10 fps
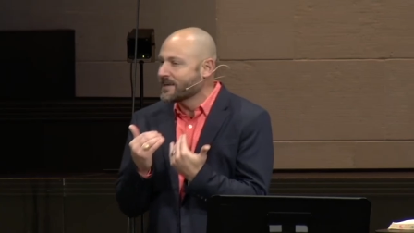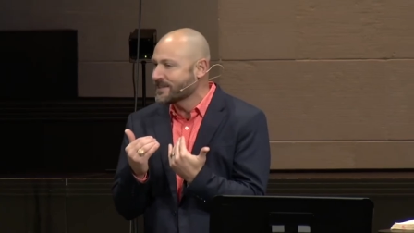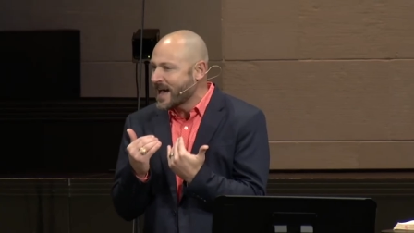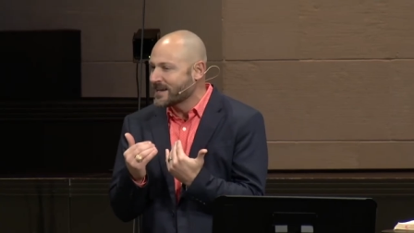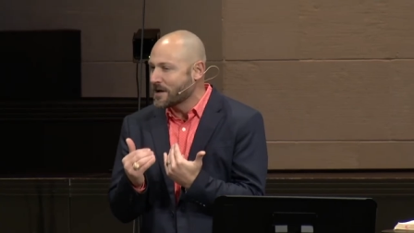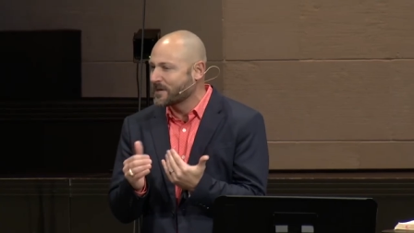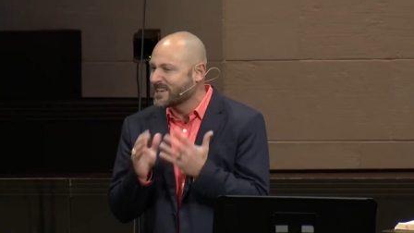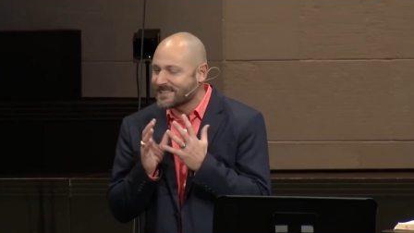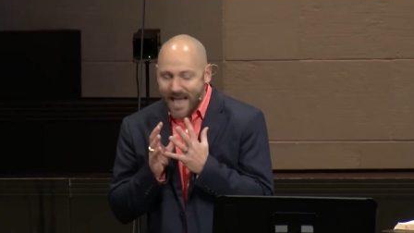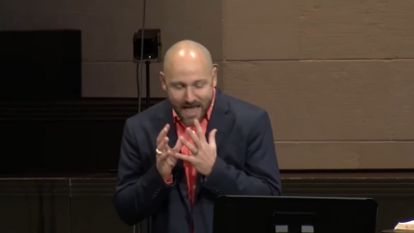that up
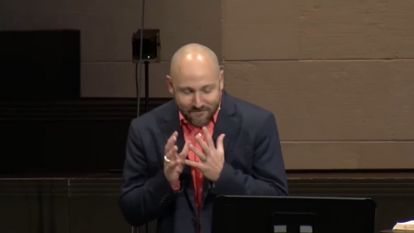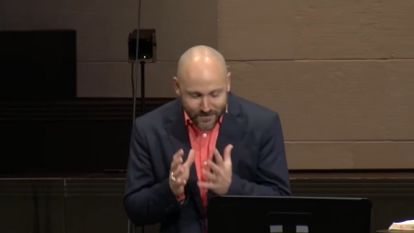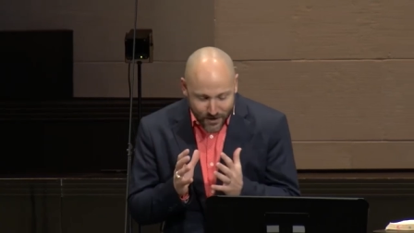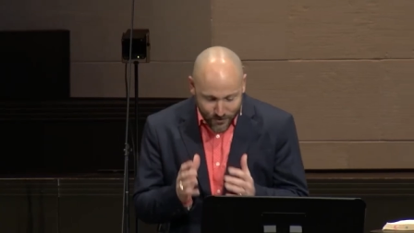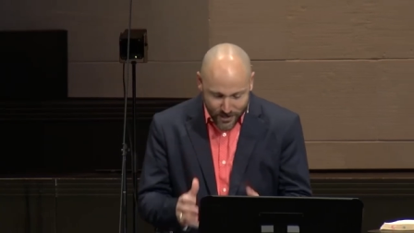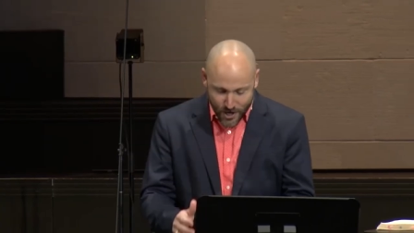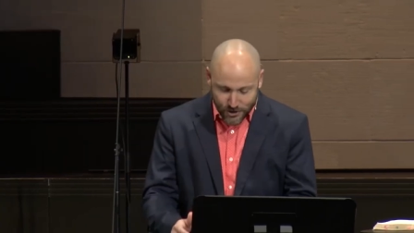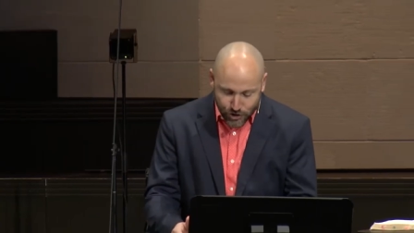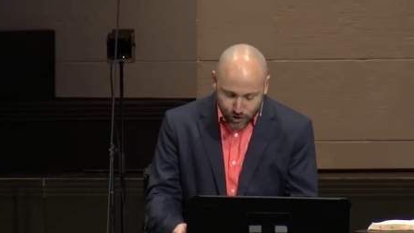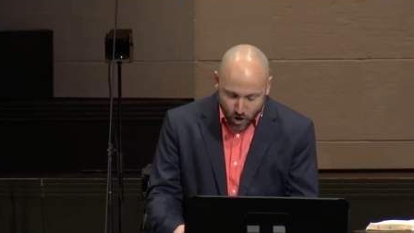because I have very
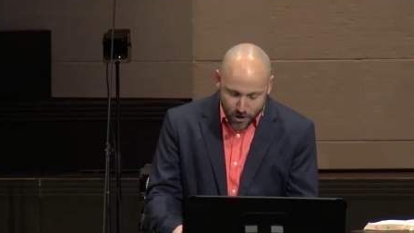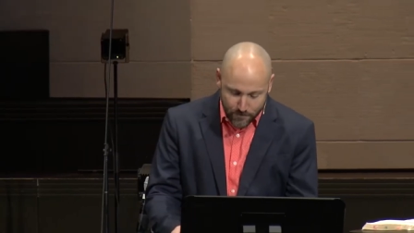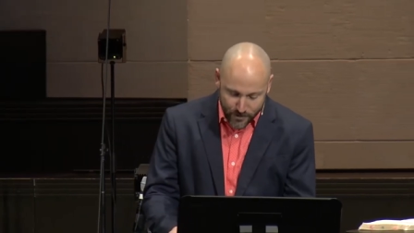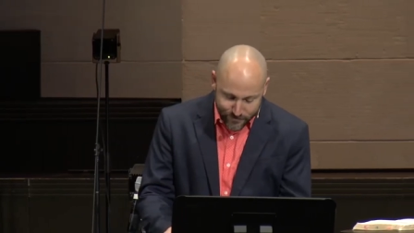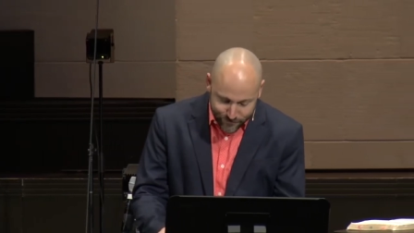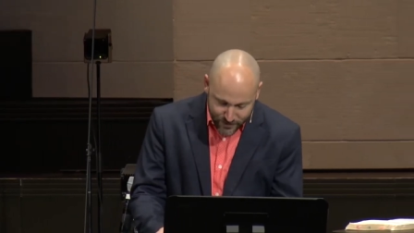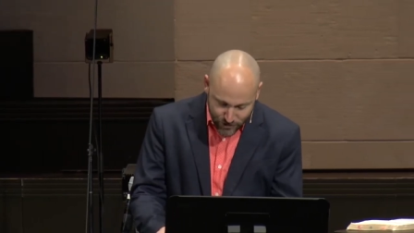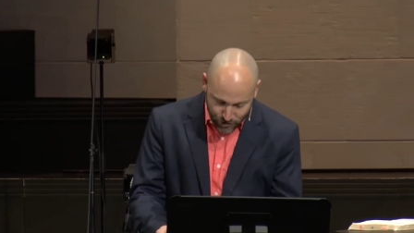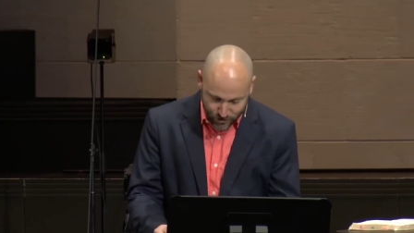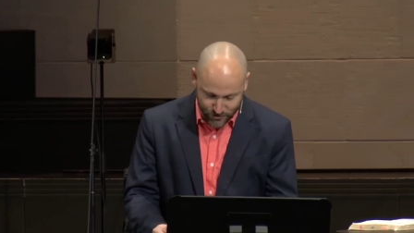sharp
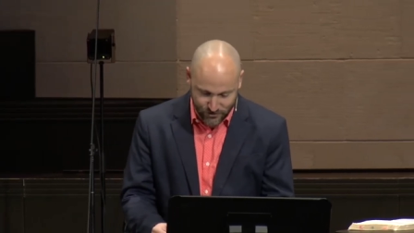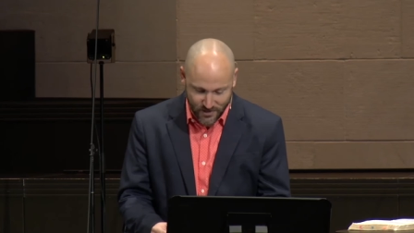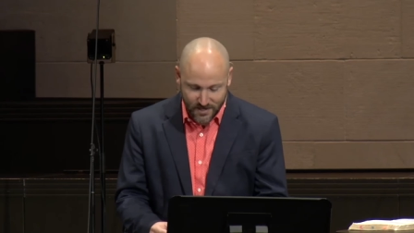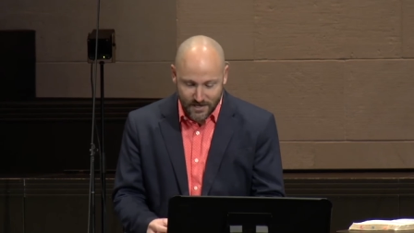features.